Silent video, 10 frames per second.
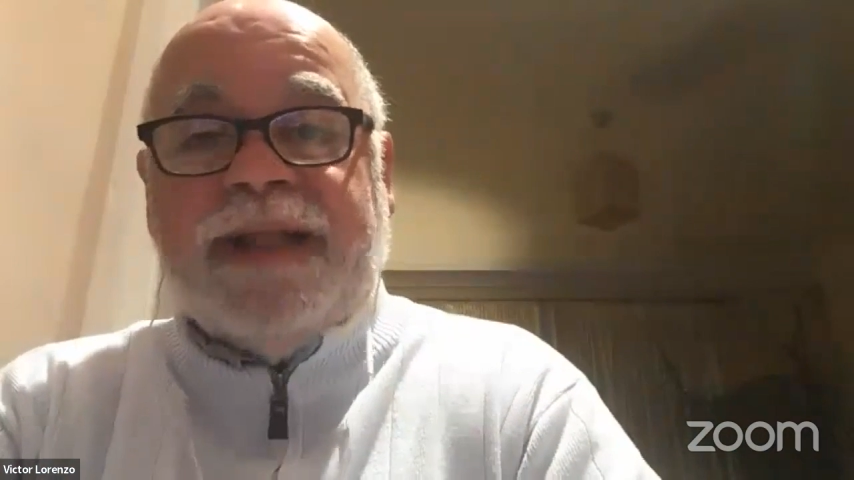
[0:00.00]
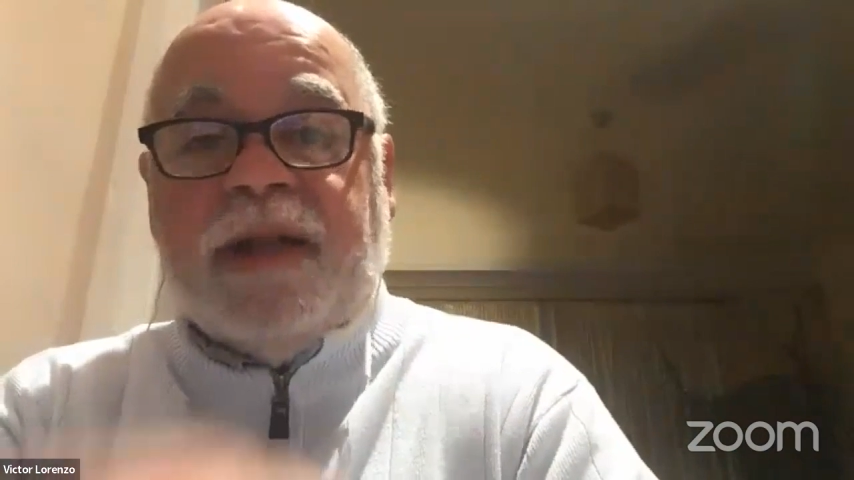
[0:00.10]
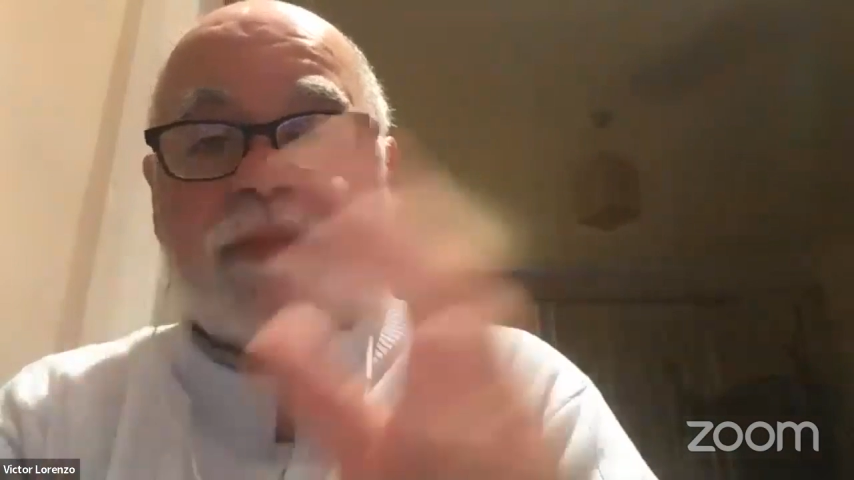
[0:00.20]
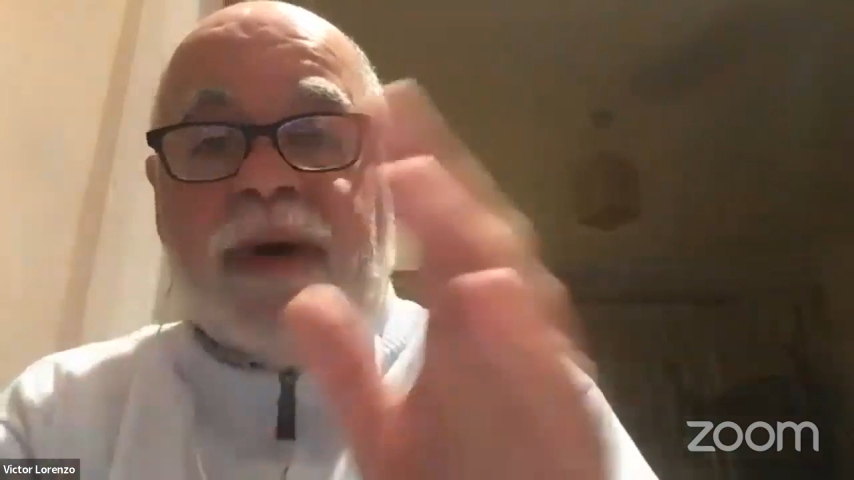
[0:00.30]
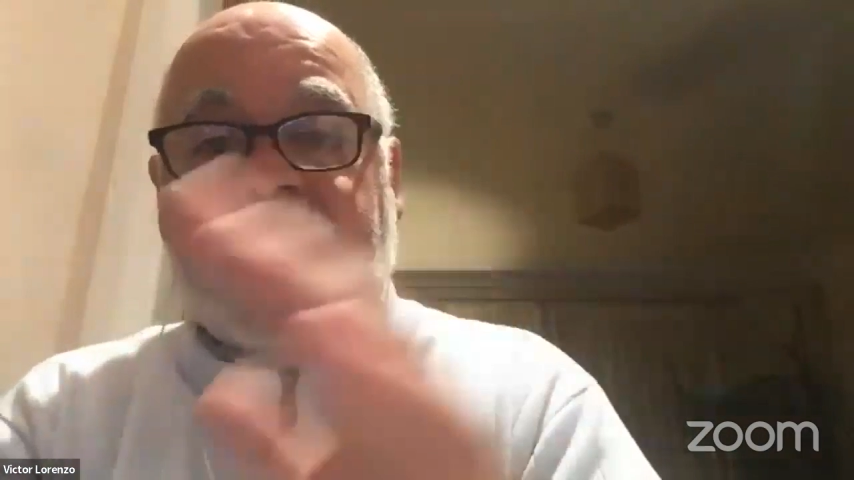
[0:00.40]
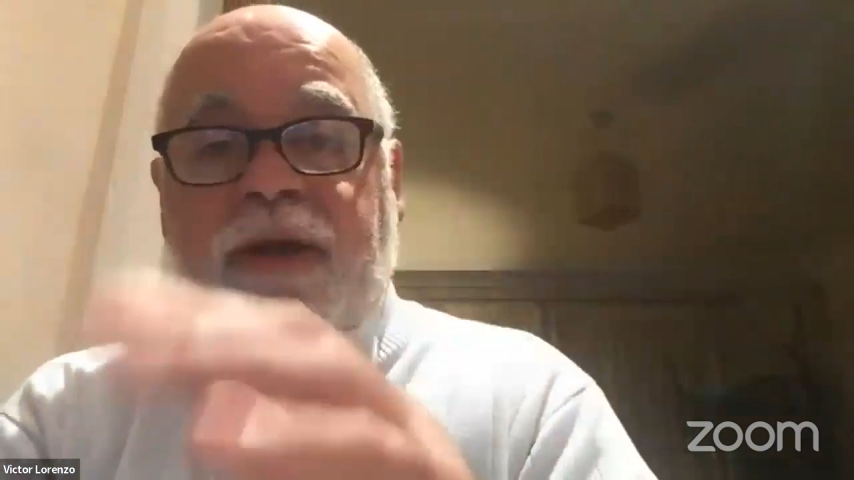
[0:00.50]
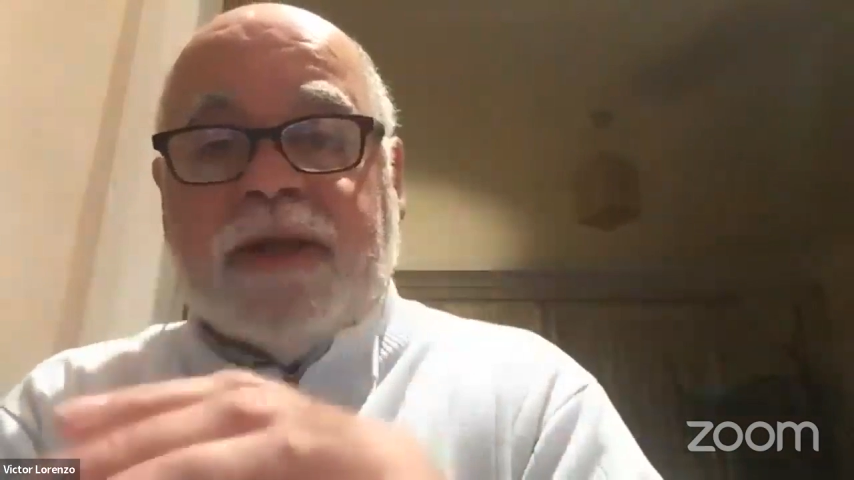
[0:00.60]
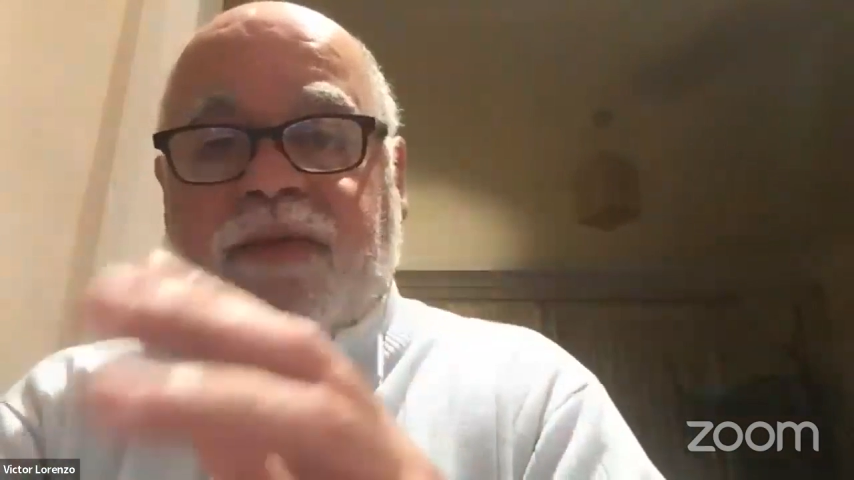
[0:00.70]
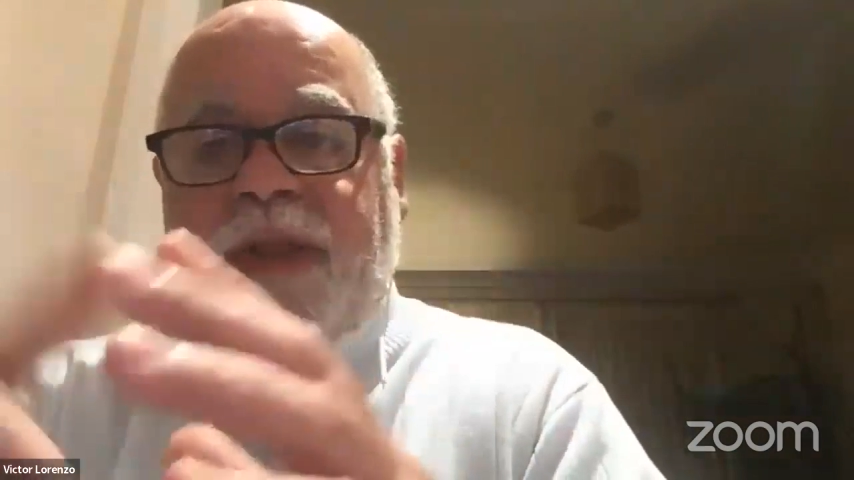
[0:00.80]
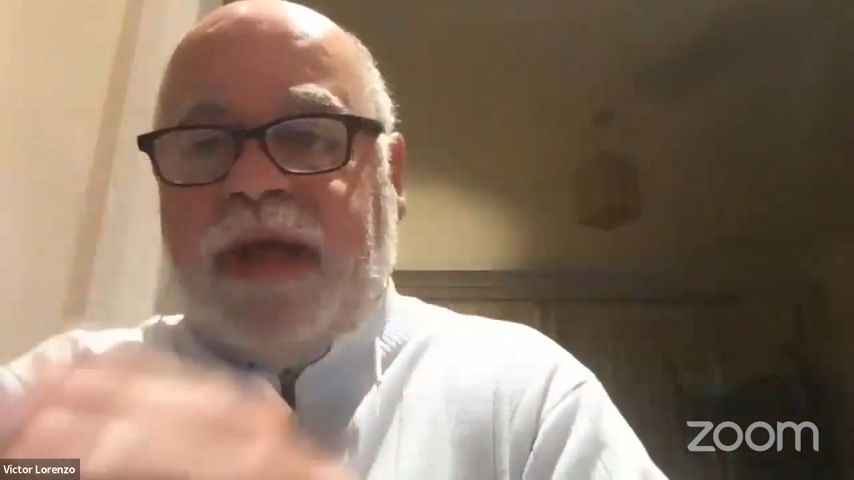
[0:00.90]
a little
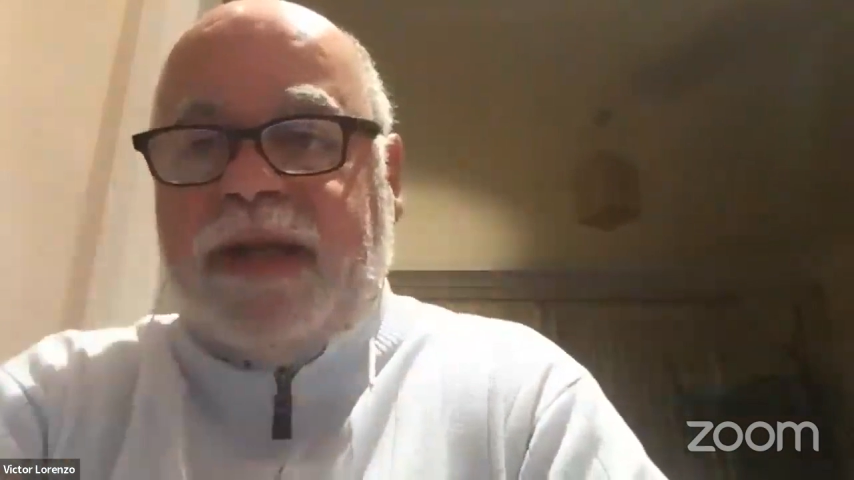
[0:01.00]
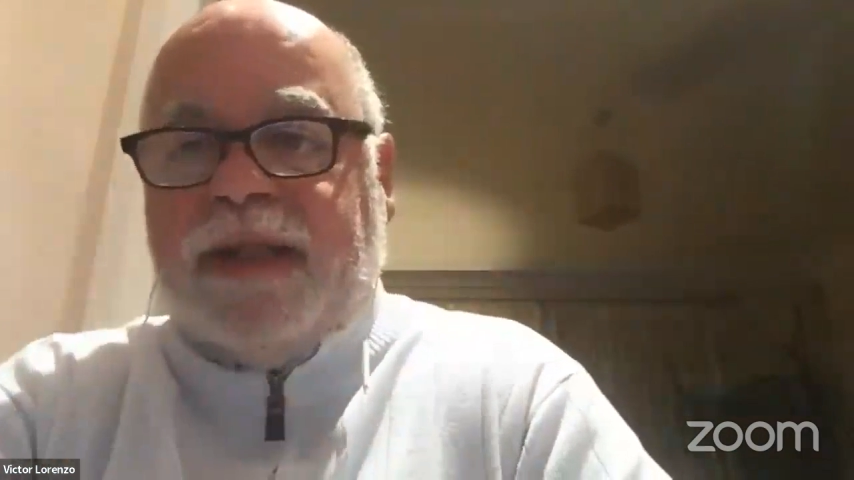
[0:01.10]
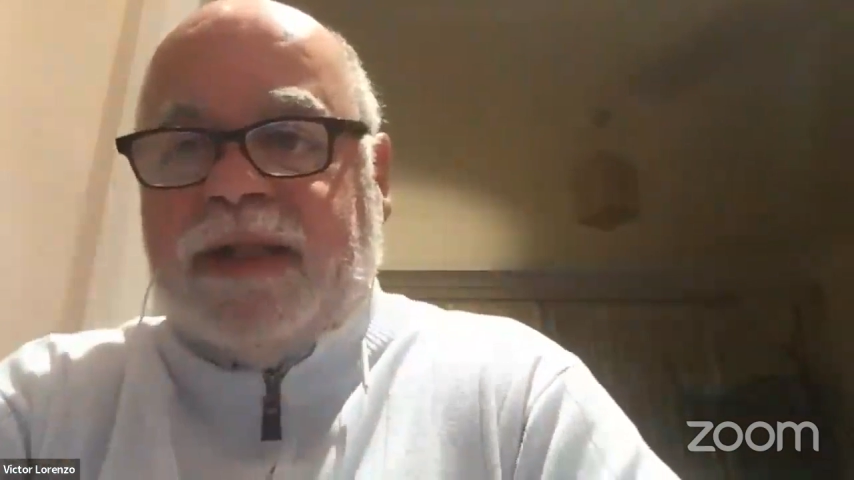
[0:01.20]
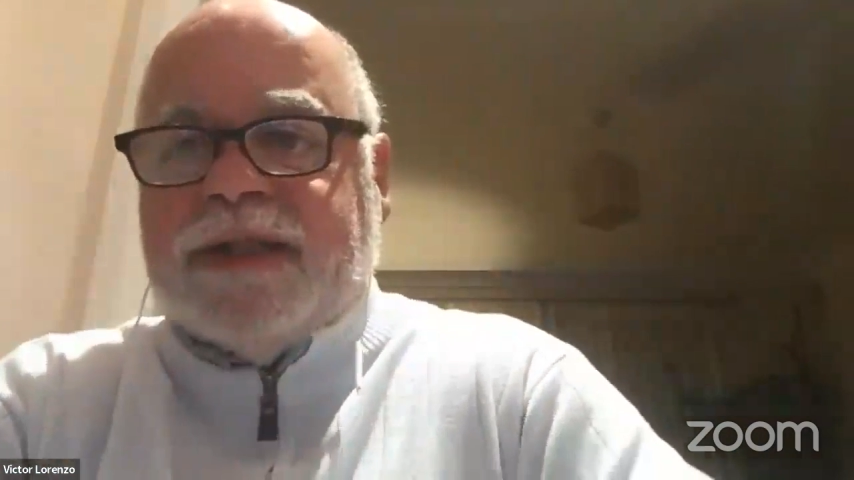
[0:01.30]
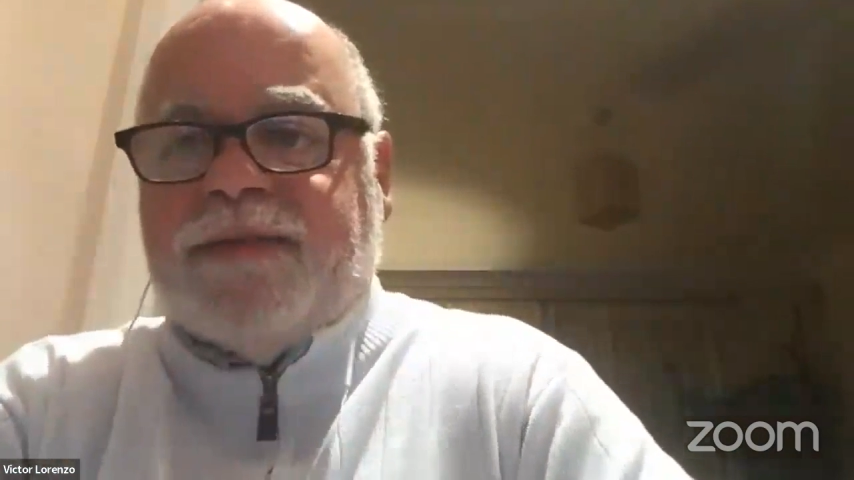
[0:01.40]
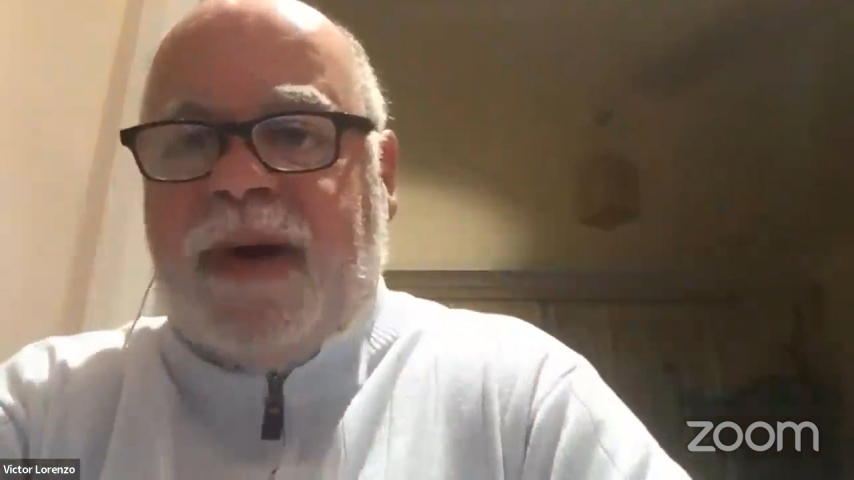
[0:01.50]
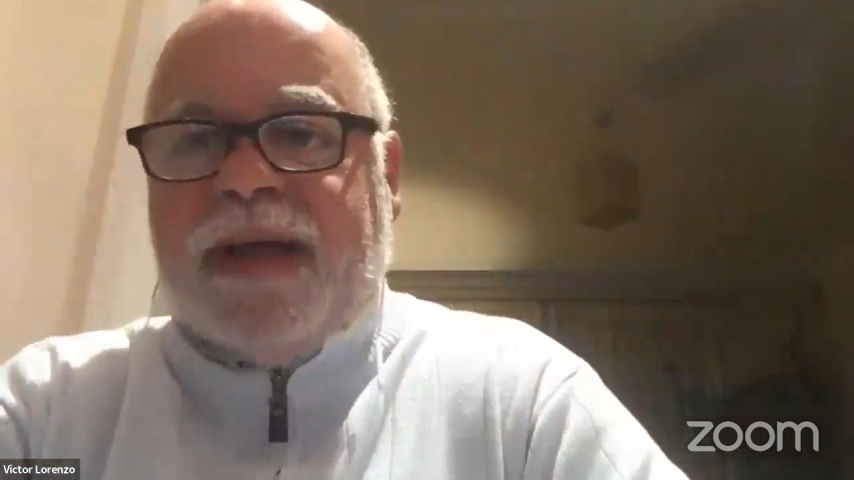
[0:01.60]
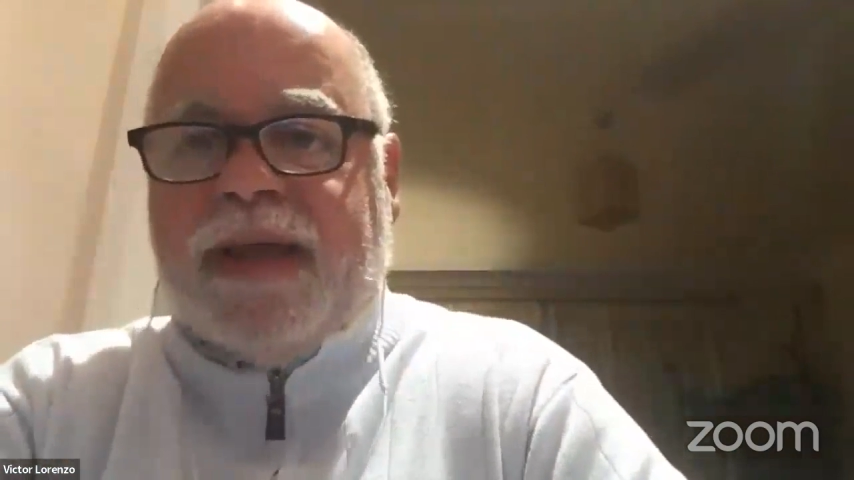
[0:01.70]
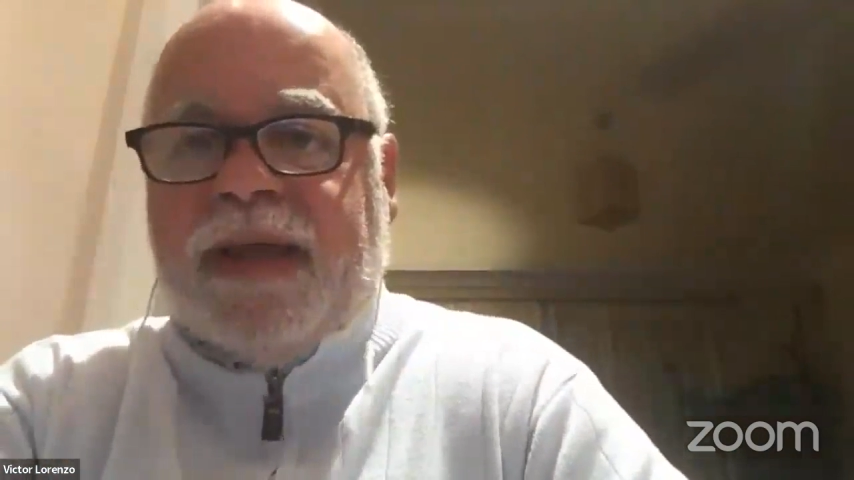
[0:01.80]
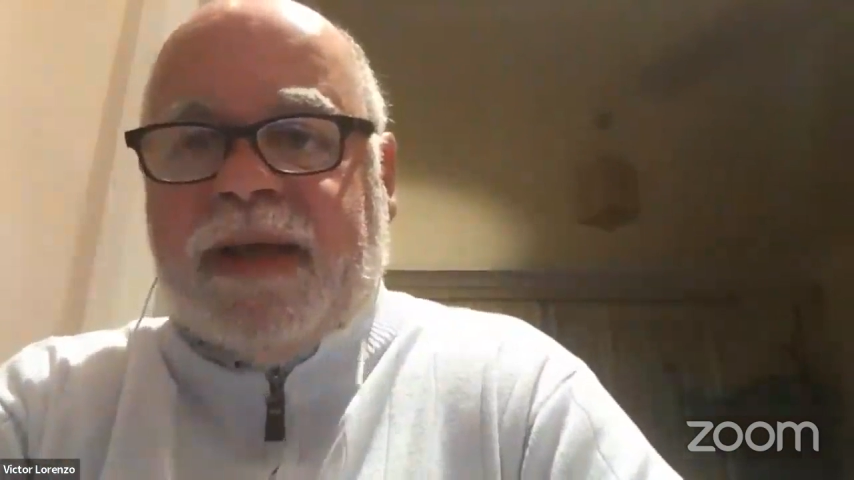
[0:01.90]
violence with a little
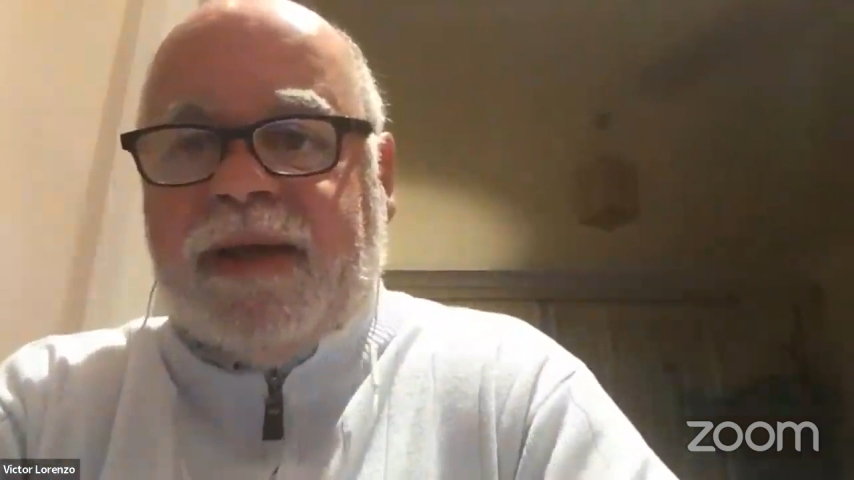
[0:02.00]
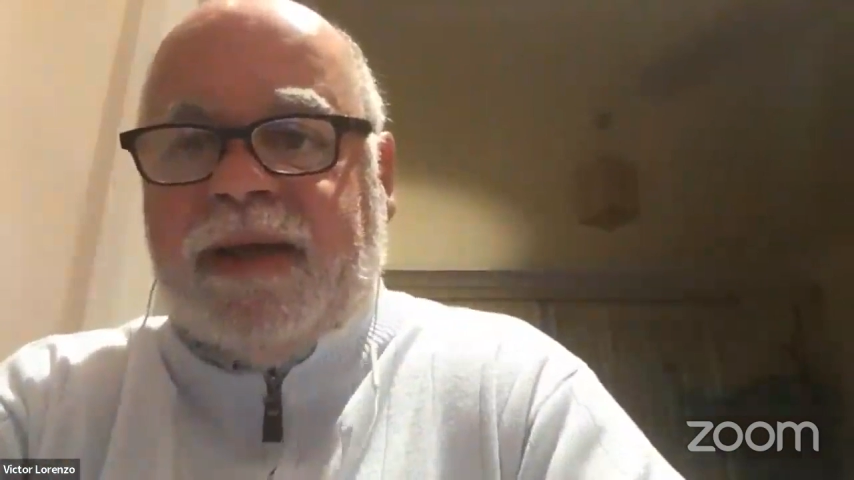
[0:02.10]
spanking